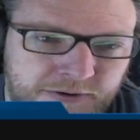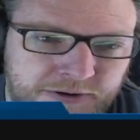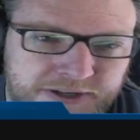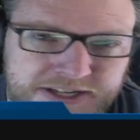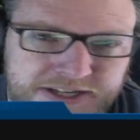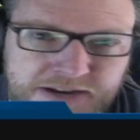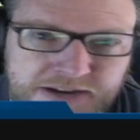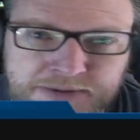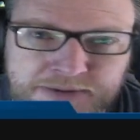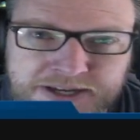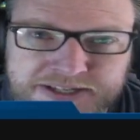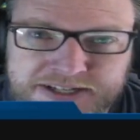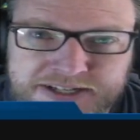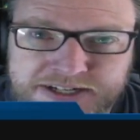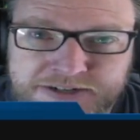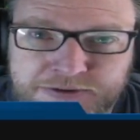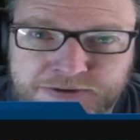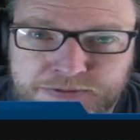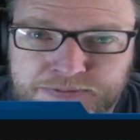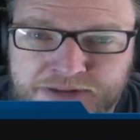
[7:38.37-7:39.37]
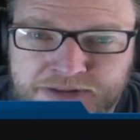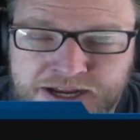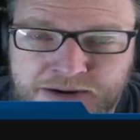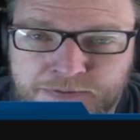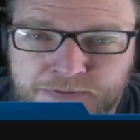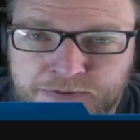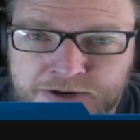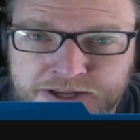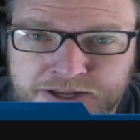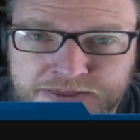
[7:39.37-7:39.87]
have mine set to apply
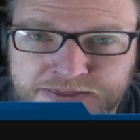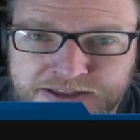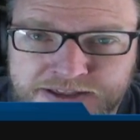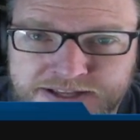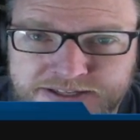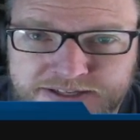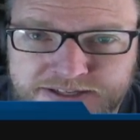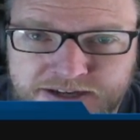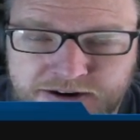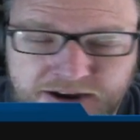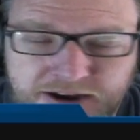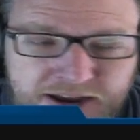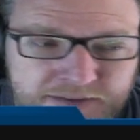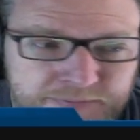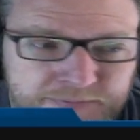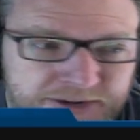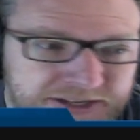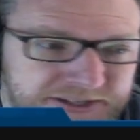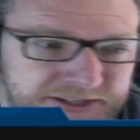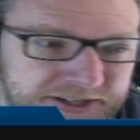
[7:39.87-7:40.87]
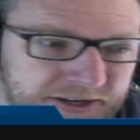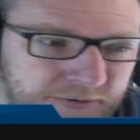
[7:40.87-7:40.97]
1. That's how I have mine set in